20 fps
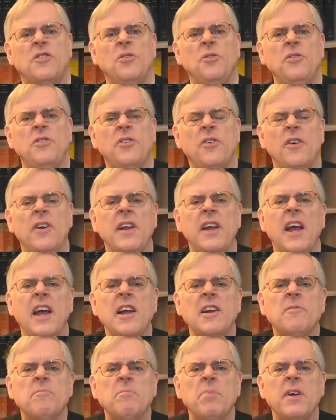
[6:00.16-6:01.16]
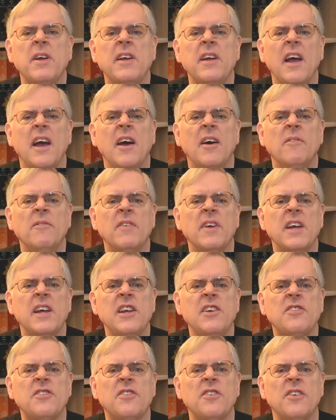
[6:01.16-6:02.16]
2:38 p.m.
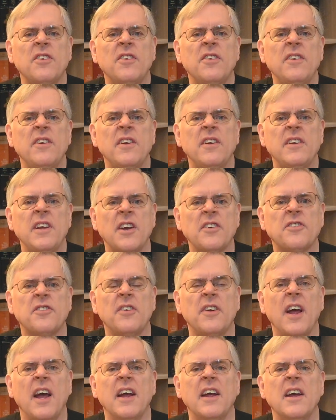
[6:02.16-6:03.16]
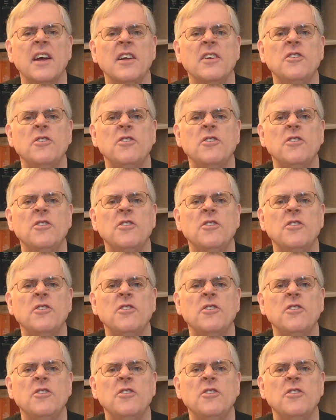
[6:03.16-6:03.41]
Eastern yesterday,